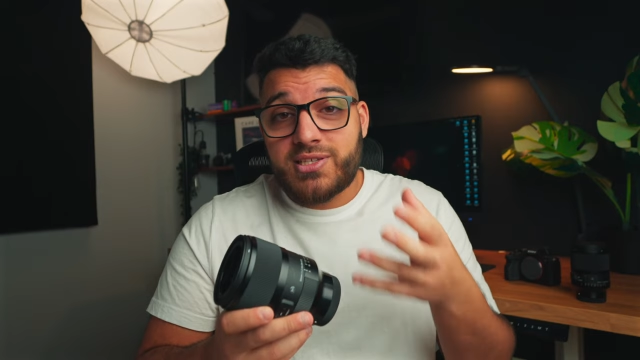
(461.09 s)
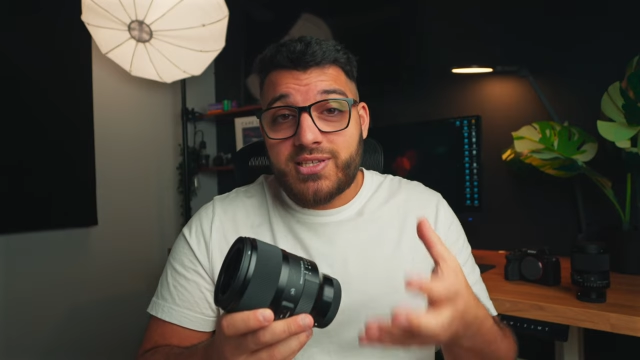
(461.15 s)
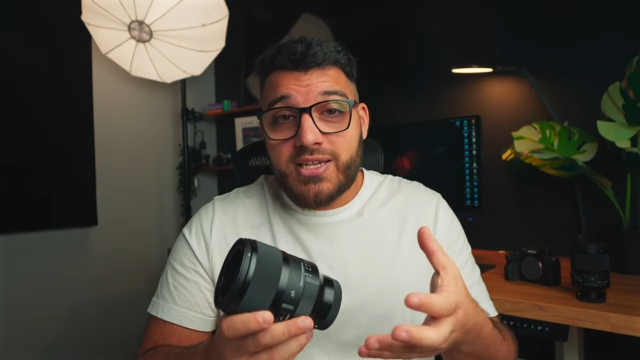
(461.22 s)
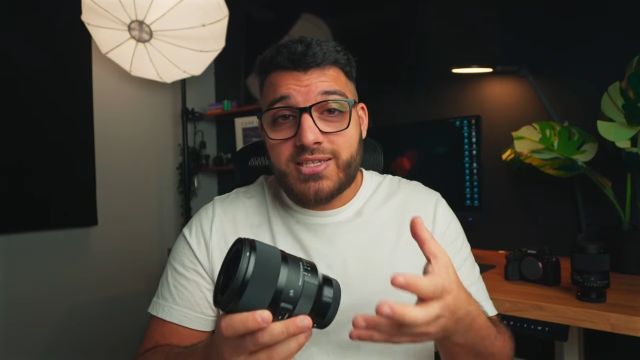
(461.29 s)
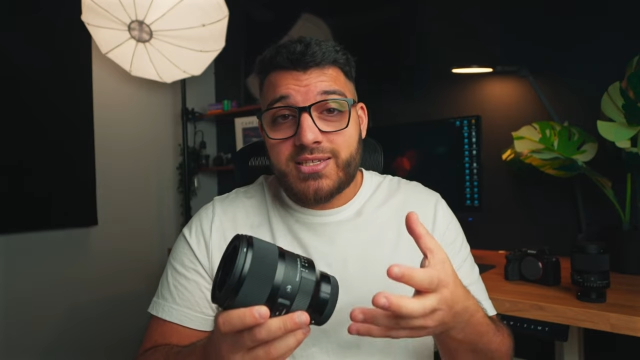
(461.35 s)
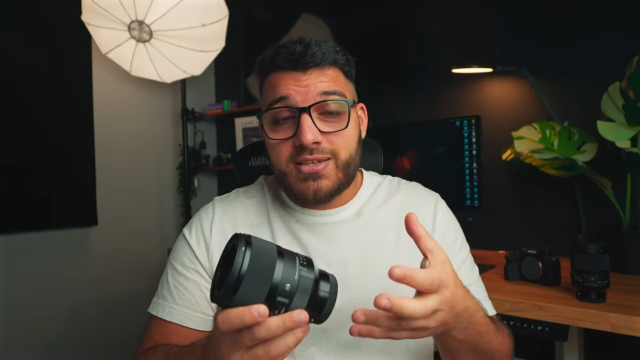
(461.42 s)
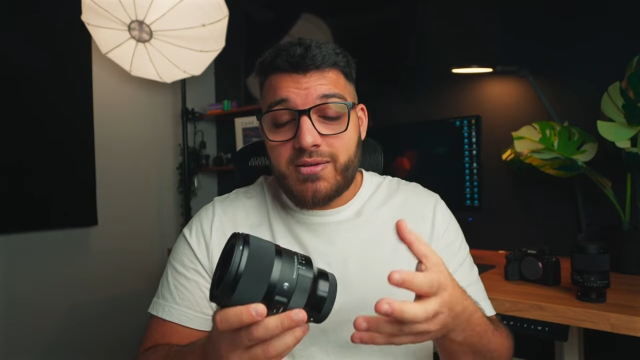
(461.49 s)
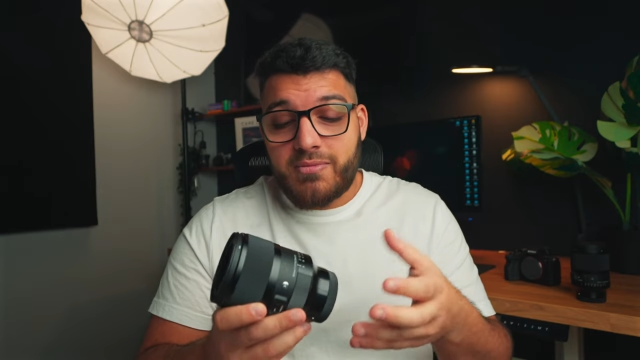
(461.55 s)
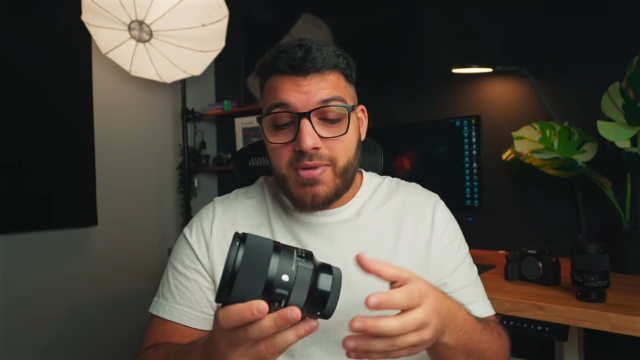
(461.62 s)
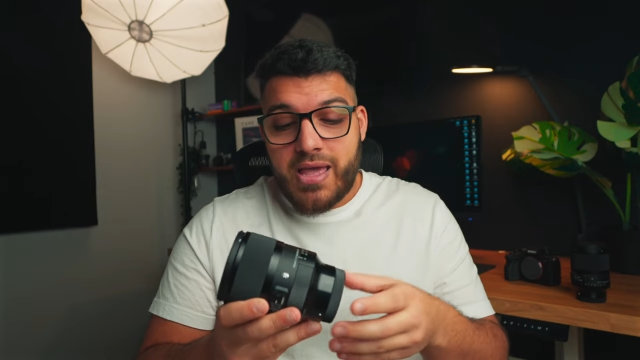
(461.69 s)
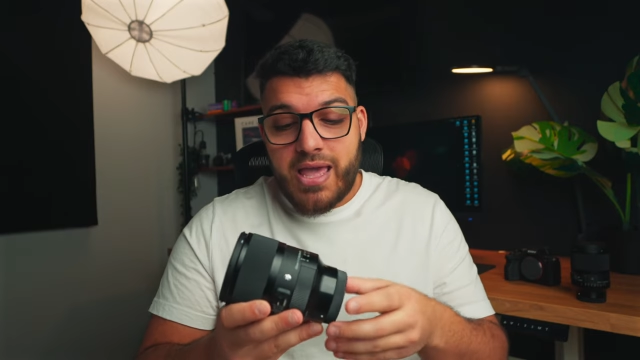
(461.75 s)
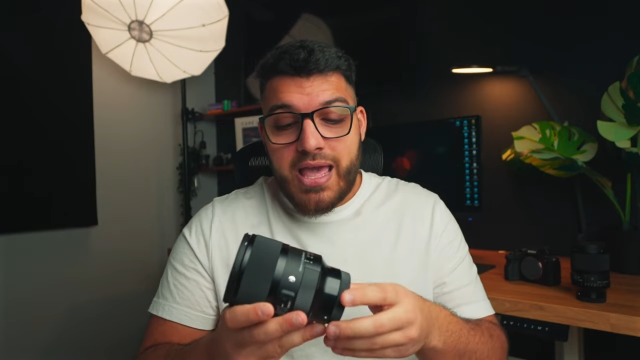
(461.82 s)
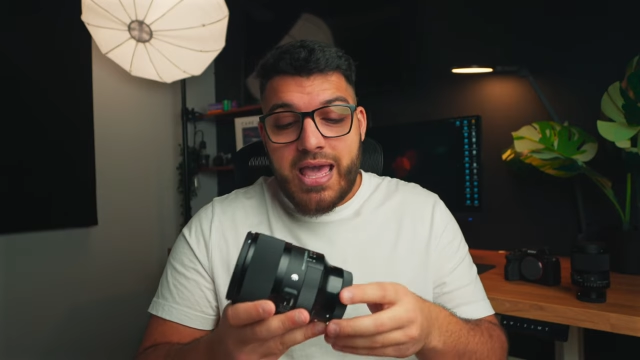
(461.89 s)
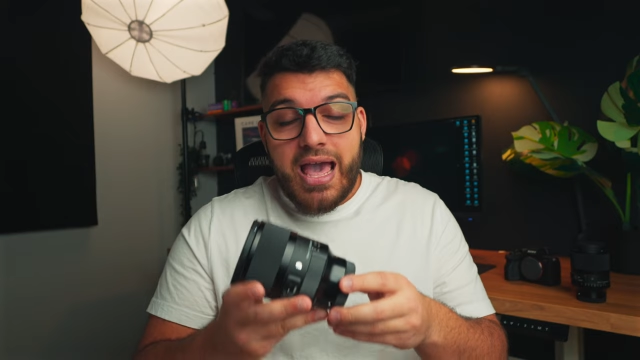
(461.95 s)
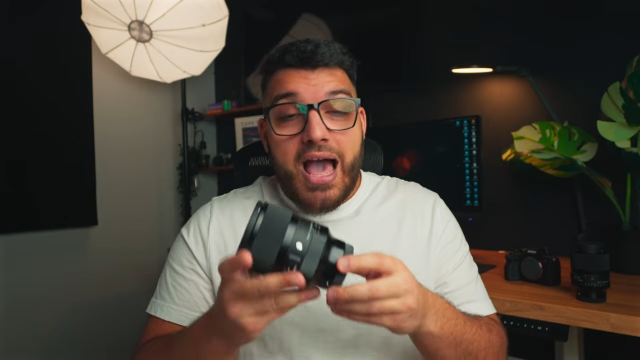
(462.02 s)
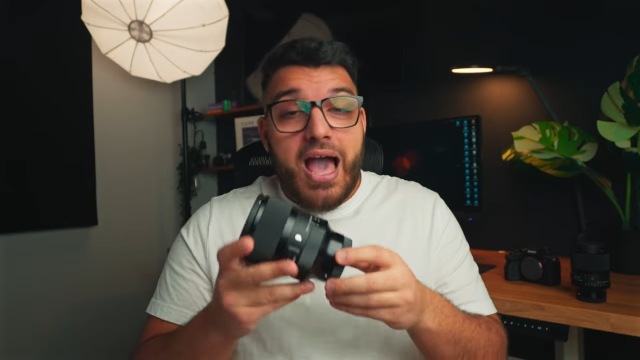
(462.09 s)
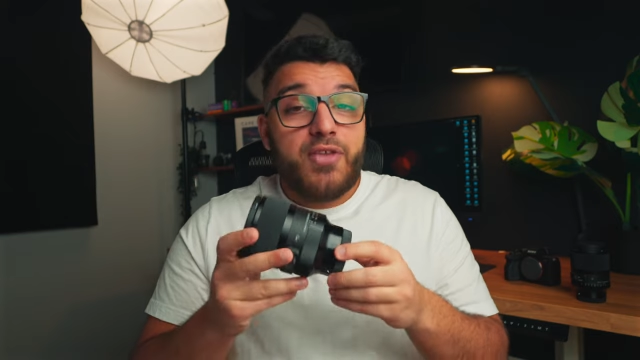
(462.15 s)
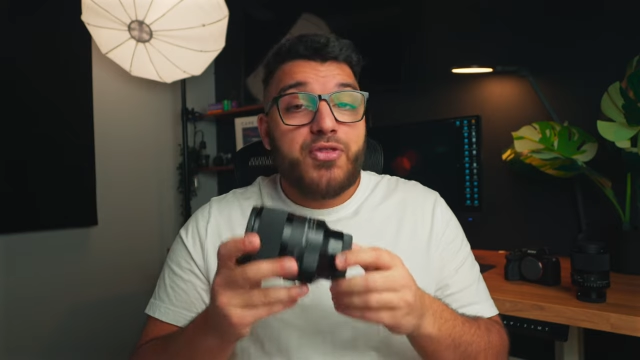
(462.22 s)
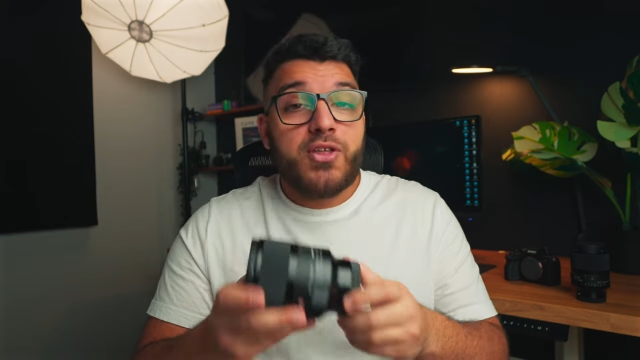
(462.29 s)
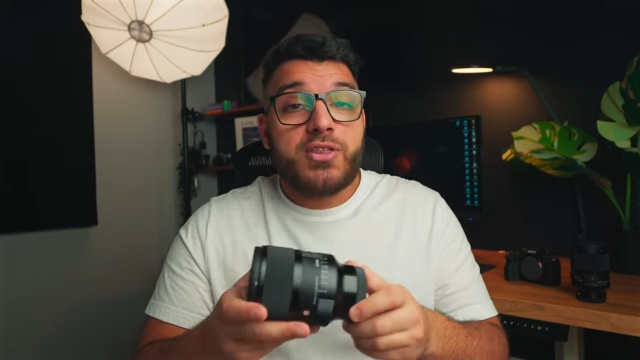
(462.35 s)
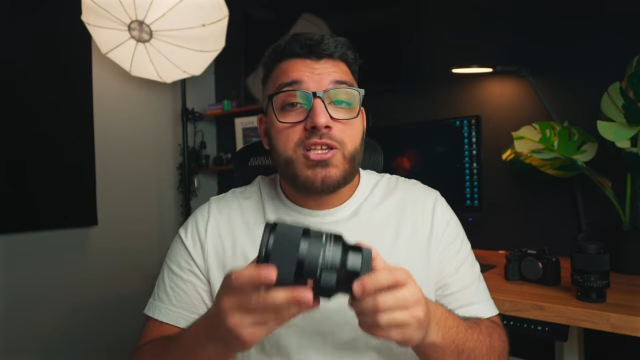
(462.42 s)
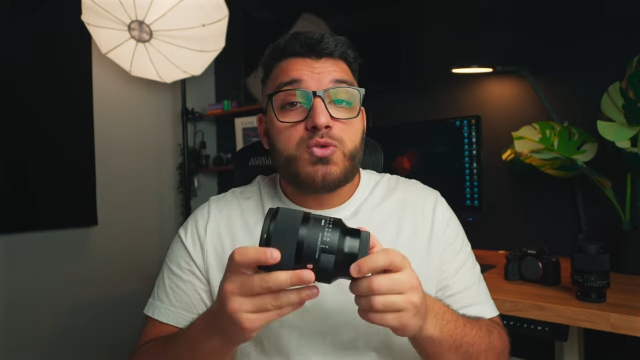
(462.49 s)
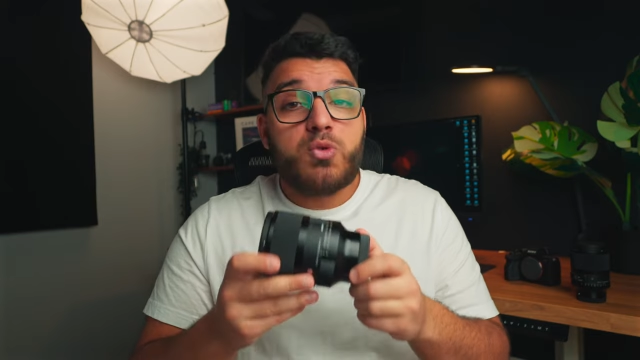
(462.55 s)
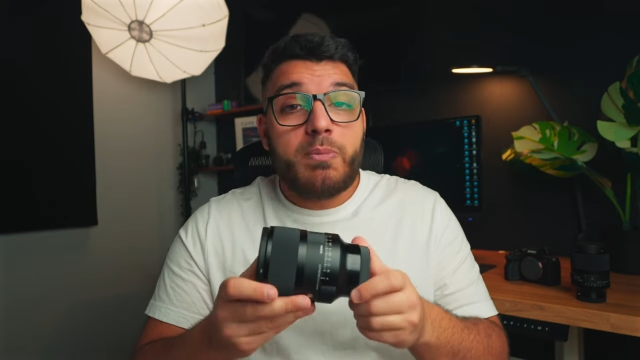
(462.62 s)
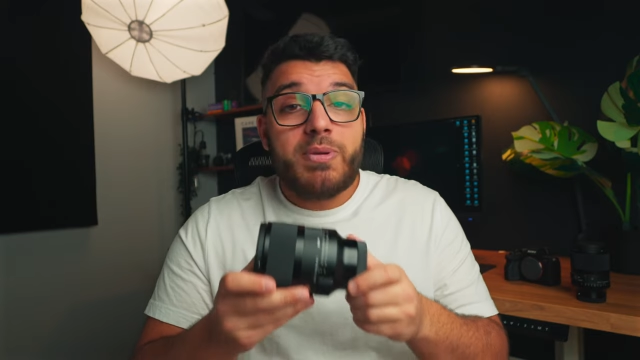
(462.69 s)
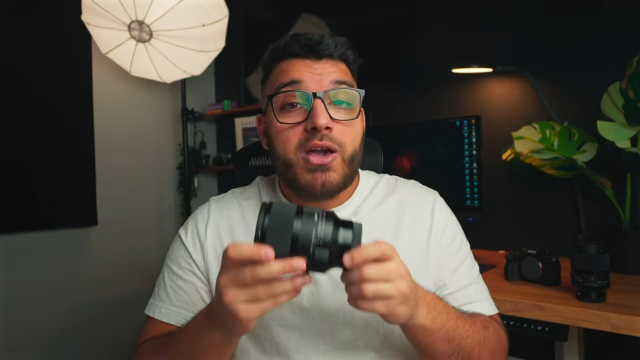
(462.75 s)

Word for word: system, I think this would